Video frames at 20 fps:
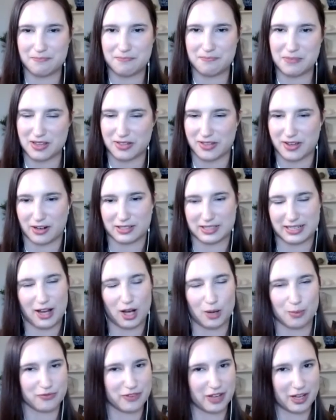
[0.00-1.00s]
be there to
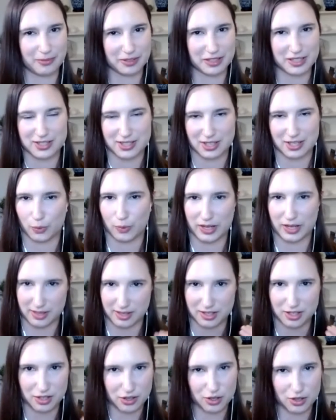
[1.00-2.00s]
help families in the way
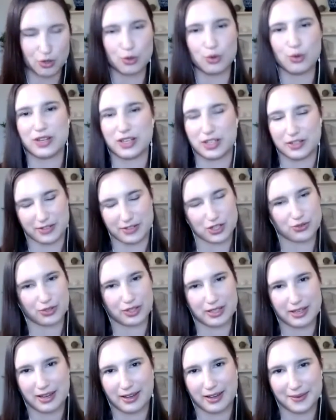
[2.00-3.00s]
that you
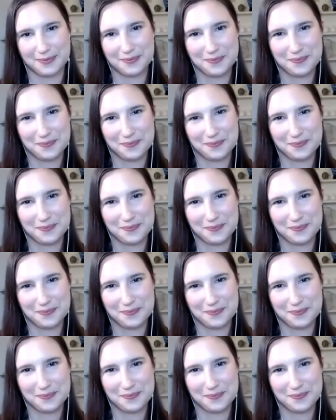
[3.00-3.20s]
individually can.